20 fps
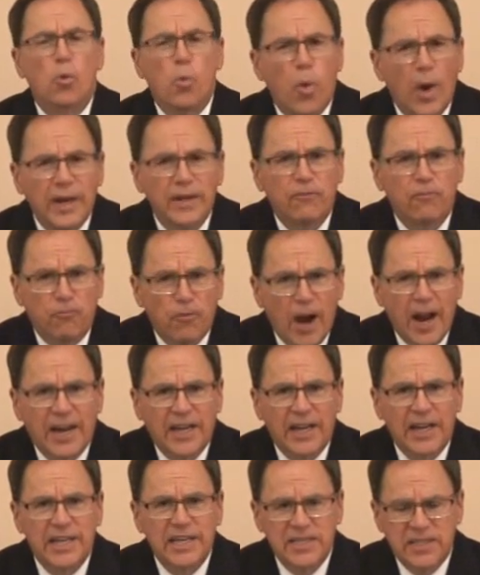quite
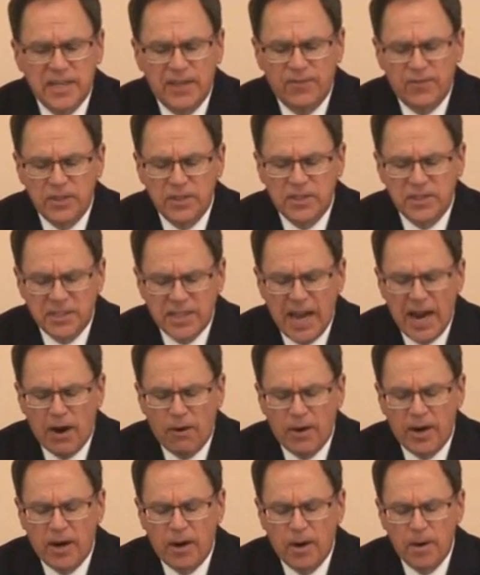frankly, is even
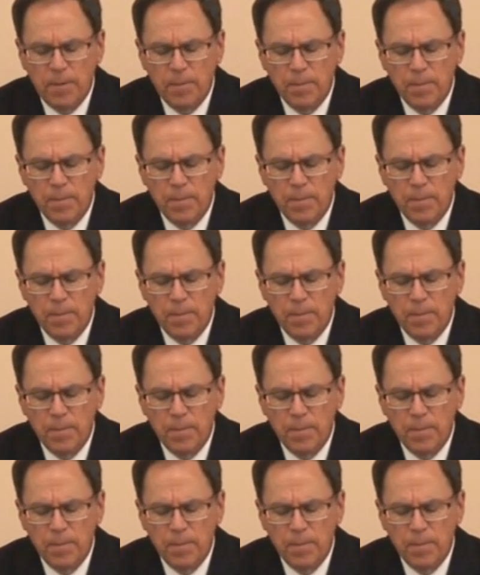scarier.